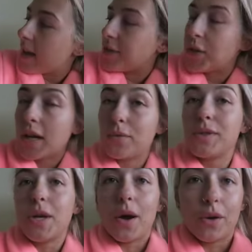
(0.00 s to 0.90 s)
Yesterday was
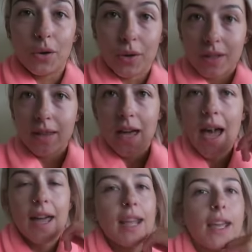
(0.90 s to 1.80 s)
not good. The
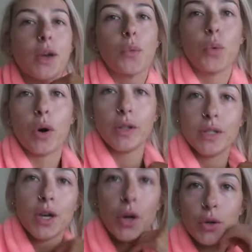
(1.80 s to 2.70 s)
headache was
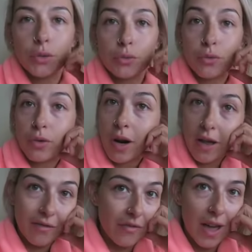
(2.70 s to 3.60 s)

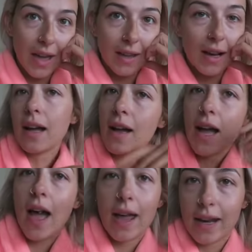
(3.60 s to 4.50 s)
horrific. Like, I
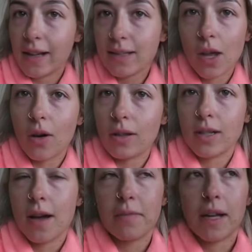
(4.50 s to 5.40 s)
get headaches all the
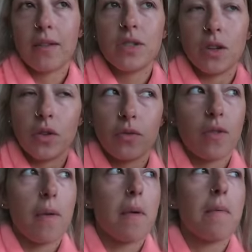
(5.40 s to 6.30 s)
time. Like, I've suffered
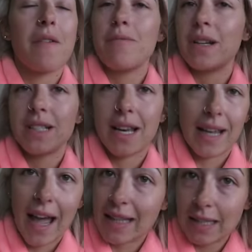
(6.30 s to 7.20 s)
from them. I've been to
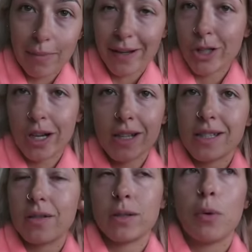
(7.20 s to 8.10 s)
like head
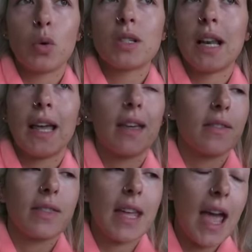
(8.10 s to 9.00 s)
specialists. I've spoke to like
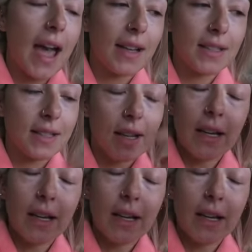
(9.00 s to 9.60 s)
the head